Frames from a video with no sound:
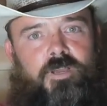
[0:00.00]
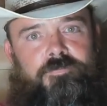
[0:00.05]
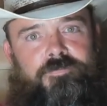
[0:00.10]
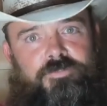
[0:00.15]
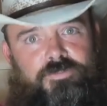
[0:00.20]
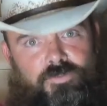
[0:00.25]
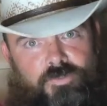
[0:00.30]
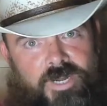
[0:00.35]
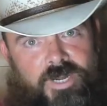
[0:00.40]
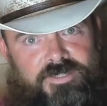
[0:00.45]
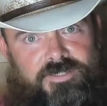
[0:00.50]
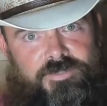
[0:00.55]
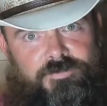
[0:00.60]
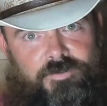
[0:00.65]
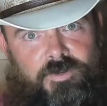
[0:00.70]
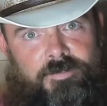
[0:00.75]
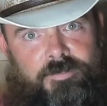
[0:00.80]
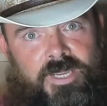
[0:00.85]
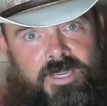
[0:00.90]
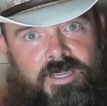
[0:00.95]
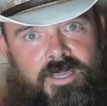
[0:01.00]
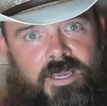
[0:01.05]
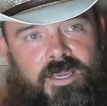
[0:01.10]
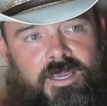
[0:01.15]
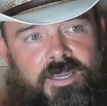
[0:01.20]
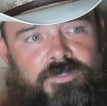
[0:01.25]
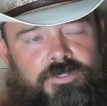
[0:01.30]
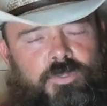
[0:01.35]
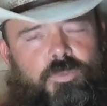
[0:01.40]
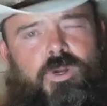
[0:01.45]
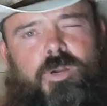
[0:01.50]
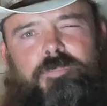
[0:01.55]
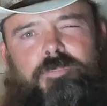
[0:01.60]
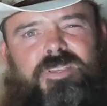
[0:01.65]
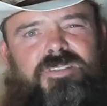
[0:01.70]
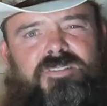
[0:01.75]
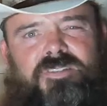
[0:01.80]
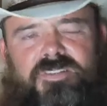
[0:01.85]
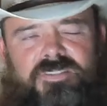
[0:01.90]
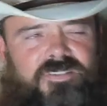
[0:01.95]
of threats from AI to our
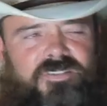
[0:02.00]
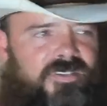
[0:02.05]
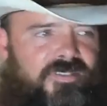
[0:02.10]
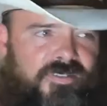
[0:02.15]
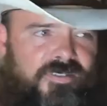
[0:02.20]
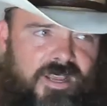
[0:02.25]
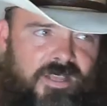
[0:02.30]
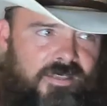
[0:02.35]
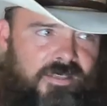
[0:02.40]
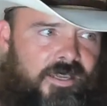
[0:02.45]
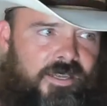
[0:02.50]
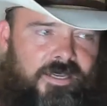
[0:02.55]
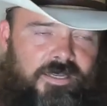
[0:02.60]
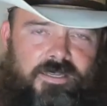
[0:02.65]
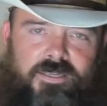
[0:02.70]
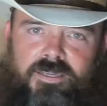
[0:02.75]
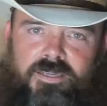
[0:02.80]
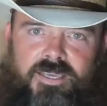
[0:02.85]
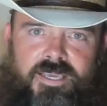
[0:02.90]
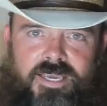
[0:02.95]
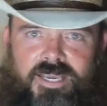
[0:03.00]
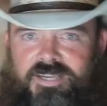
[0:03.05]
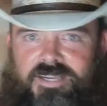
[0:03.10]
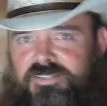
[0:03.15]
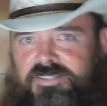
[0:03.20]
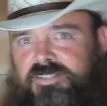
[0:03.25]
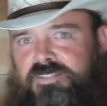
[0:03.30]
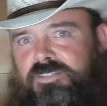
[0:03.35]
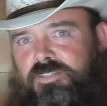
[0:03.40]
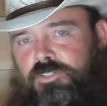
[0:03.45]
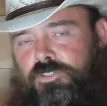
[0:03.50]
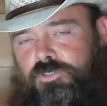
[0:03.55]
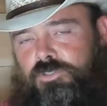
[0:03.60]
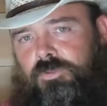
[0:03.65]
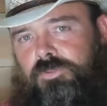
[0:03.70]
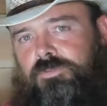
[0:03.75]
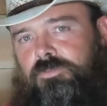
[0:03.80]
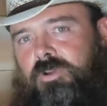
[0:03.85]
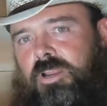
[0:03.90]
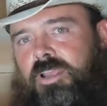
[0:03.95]
businesses, not like
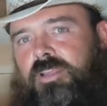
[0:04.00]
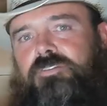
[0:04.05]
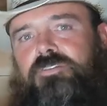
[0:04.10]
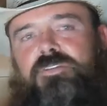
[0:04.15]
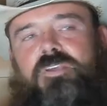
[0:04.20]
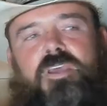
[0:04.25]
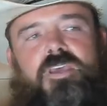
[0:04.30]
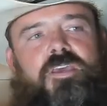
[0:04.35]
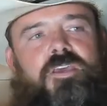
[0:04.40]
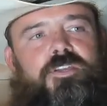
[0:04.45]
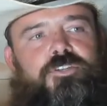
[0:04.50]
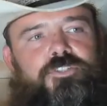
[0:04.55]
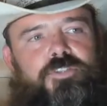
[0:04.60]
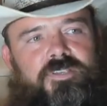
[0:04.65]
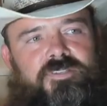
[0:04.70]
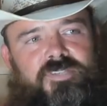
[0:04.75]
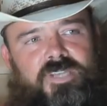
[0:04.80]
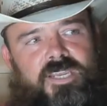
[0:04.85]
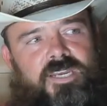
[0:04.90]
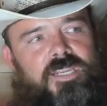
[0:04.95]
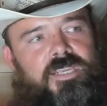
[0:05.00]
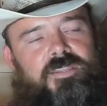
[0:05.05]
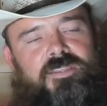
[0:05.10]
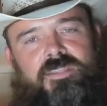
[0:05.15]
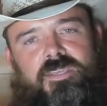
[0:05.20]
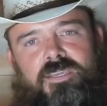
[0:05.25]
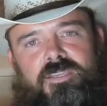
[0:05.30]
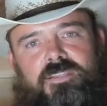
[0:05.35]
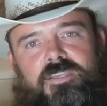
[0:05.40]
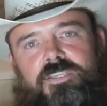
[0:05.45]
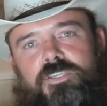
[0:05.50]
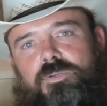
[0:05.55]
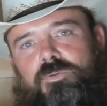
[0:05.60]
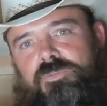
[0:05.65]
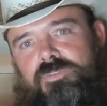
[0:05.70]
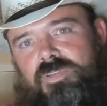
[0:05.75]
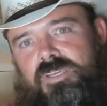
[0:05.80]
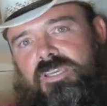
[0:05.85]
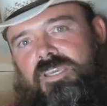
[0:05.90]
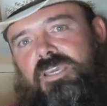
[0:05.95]
existential threats, just anything that you
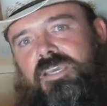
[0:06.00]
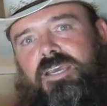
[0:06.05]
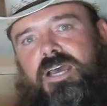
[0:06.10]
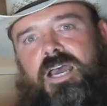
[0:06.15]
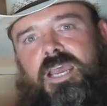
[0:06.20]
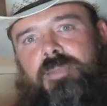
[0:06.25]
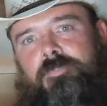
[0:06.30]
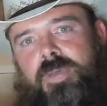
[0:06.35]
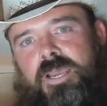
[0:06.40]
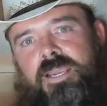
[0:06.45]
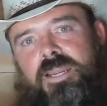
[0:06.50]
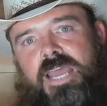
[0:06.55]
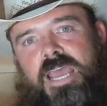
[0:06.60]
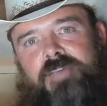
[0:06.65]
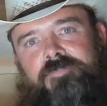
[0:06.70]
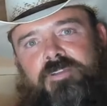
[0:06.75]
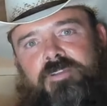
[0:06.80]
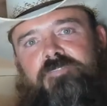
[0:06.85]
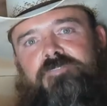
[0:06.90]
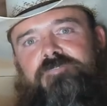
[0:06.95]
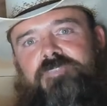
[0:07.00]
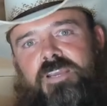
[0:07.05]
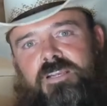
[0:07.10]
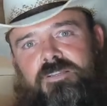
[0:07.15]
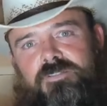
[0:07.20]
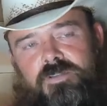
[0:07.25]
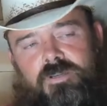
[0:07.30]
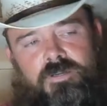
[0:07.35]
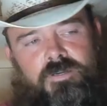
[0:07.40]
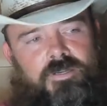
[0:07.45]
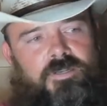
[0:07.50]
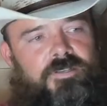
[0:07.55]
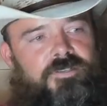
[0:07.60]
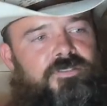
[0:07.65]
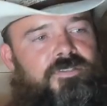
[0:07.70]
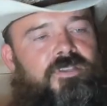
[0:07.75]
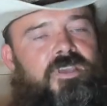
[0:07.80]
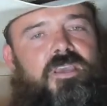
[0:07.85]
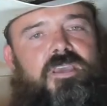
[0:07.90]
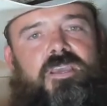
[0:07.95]
think AI might have an effect on
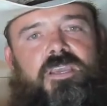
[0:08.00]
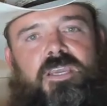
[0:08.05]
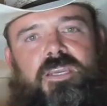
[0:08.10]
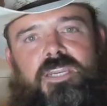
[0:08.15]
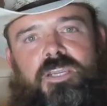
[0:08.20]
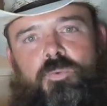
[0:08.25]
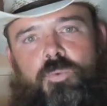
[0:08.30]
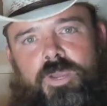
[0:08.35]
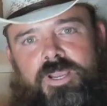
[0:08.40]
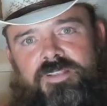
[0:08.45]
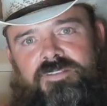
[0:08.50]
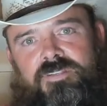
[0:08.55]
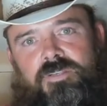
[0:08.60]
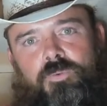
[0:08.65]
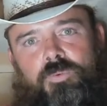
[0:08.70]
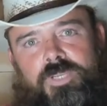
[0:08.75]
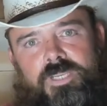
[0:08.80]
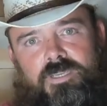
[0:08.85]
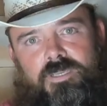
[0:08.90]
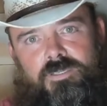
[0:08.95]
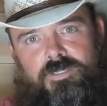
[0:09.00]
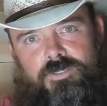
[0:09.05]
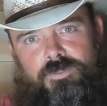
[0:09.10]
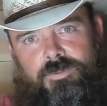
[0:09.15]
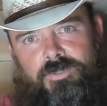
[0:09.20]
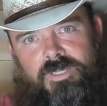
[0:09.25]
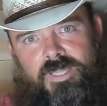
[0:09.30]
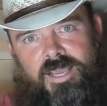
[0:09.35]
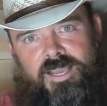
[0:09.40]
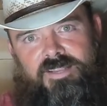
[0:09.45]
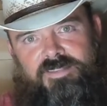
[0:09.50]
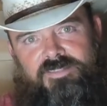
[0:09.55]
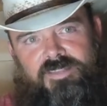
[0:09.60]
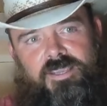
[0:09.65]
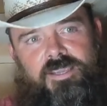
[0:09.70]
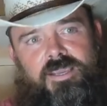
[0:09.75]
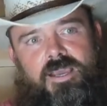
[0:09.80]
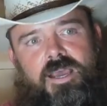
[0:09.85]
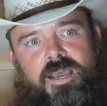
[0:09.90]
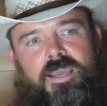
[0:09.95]
us, any ways that we can utilize
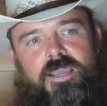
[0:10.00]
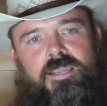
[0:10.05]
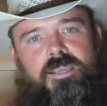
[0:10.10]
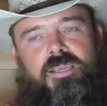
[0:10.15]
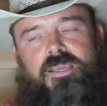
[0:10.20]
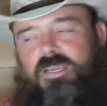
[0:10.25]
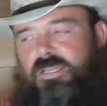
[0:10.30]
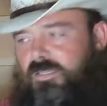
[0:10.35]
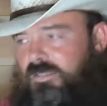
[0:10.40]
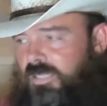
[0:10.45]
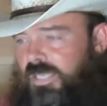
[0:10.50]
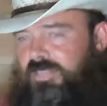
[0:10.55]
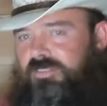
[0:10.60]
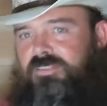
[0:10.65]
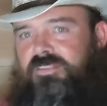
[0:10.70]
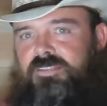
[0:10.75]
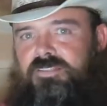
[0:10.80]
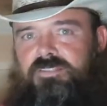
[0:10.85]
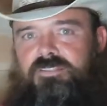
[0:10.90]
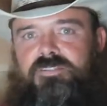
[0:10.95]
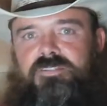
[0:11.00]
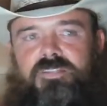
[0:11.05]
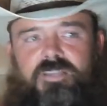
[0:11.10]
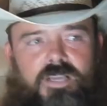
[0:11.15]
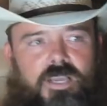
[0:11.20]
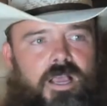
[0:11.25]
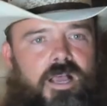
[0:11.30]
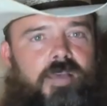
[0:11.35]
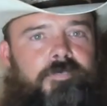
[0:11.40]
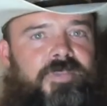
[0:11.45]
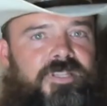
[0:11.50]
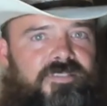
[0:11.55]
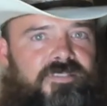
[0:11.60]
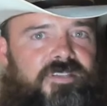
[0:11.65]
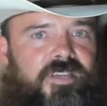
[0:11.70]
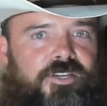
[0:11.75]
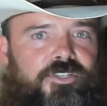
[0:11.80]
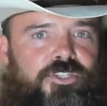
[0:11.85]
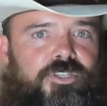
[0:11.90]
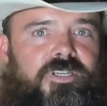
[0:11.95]
AI. Let this, the comment
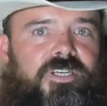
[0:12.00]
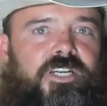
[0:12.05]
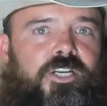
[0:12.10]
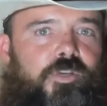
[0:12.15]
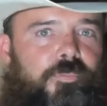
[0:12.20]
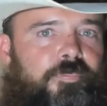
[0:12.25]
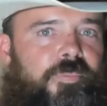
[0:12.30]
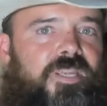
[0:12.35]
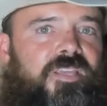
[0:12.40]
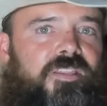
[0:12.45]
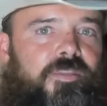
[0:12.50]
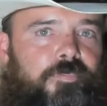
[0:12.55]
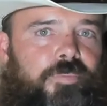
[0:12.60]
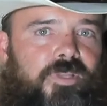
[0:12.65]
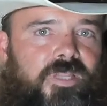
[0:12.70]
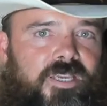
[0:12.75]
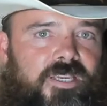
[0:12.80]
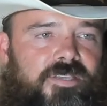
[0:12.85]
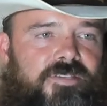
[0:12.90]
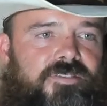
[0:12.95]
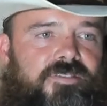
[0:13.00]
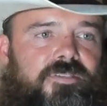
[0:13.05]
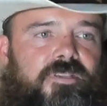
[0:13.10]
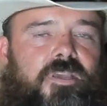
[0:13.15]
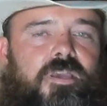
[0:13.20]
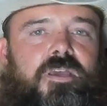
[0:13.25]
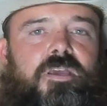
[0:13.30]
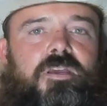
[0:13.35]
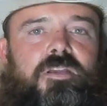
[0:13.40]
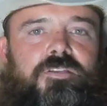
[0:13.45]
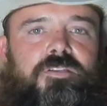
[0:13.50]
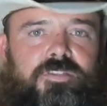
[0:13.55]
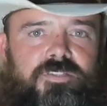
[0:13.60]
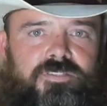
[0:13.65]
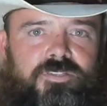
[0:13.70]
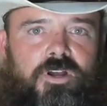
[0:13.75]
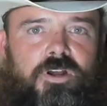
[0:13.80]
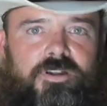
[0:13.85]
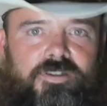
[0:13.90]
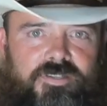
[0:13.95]
section here, be the place to
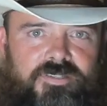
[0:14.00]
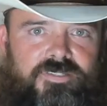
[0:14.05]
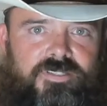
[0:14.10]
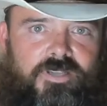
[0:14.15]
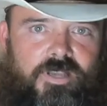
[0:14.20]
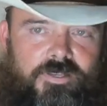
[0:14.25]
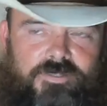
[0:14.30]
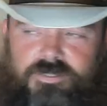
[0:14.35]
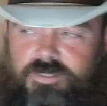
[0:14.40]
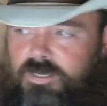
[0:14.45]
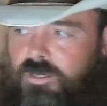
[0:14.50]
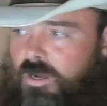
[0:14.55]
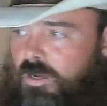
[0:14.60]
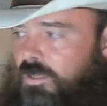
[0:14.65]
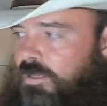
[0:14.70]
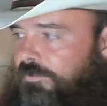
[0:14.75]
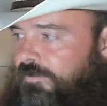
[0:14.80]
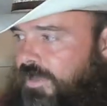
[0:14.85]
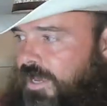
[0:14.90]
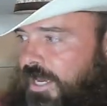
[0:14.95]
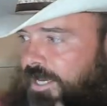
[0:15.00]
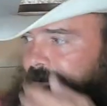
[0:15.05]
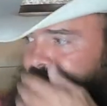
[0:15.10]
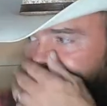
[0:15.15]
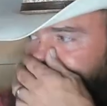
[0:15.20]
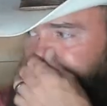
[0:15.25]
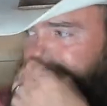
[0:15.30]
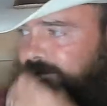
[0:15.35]
start discussing all of that.